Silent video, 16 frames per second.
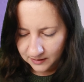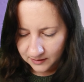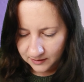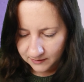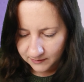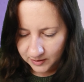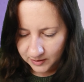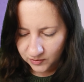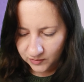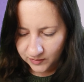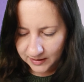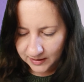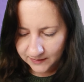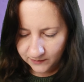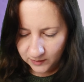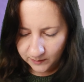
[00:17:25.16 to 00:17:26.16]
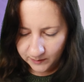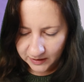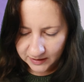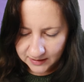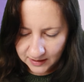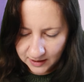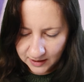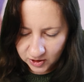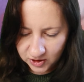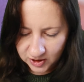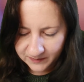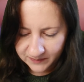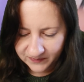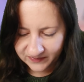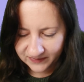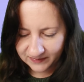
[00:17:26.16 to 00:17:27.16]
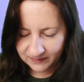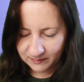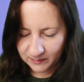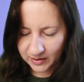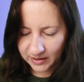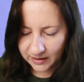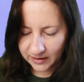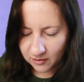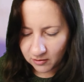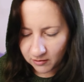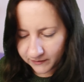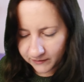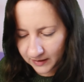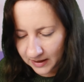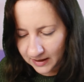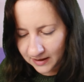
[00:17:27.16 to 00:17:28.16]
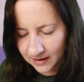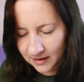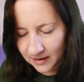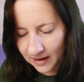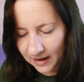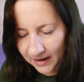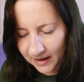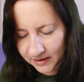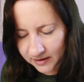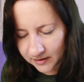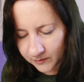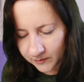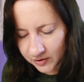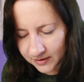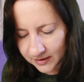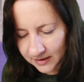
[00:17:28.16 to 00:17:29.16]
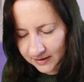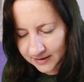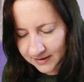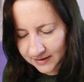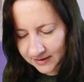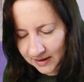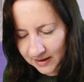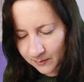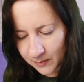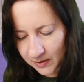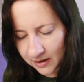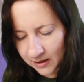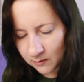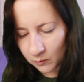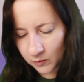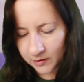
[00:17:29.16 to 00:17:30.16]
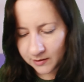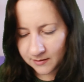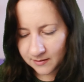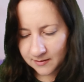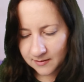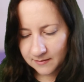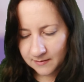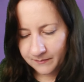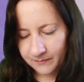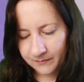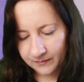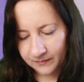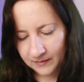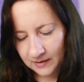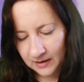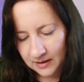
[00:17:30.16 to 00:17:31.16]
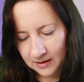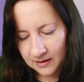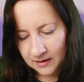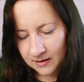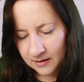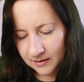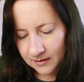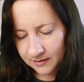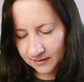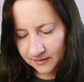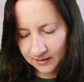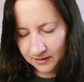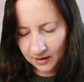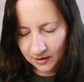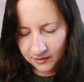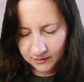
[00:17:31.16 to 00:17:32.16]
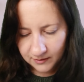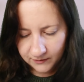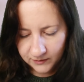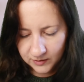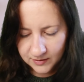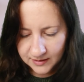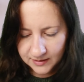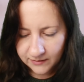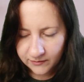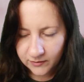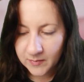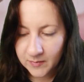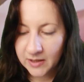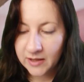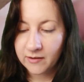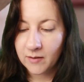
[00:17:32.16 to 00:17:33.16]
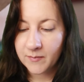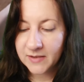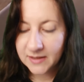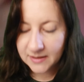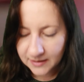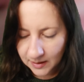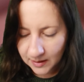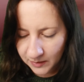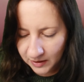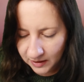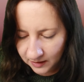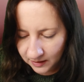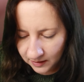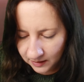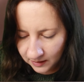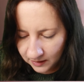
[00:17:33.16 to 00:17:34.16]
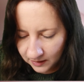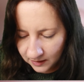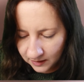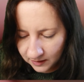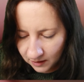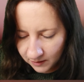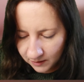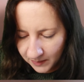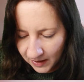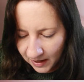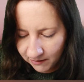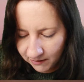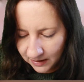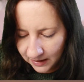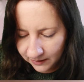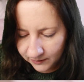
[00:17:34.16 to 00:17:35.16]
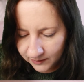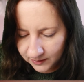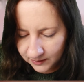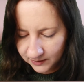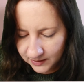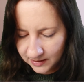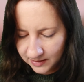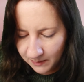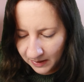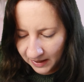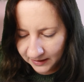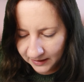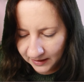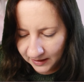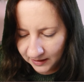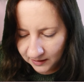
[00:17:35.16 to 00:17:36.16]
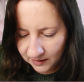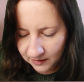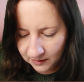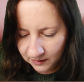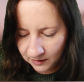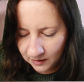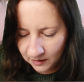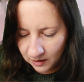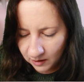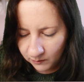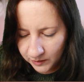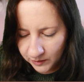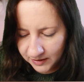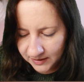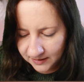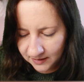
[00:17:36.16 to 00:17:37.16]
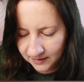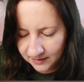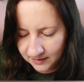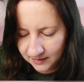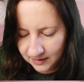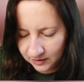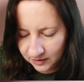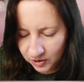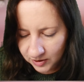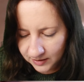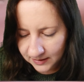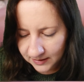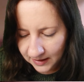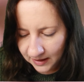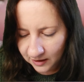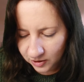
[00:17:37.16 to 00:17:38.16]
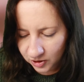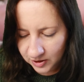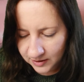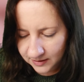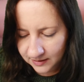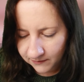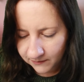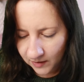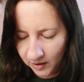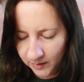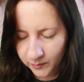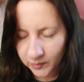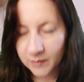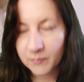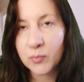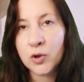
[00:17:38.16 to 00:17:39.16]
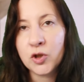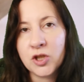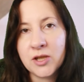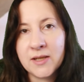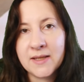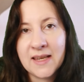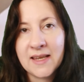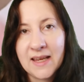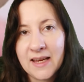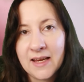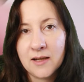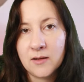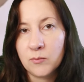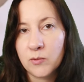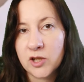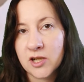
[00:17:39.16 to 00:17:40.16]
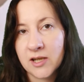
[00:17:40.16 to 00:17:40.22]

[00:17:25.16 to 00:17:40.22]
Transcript: Make sure that's firmly attached. Peel it off. And I'm just going to stab inwards. So if you see from here, I'm stabbing kind of parallel to the backing, and what this does is it just catches the fibre and pushes it in, which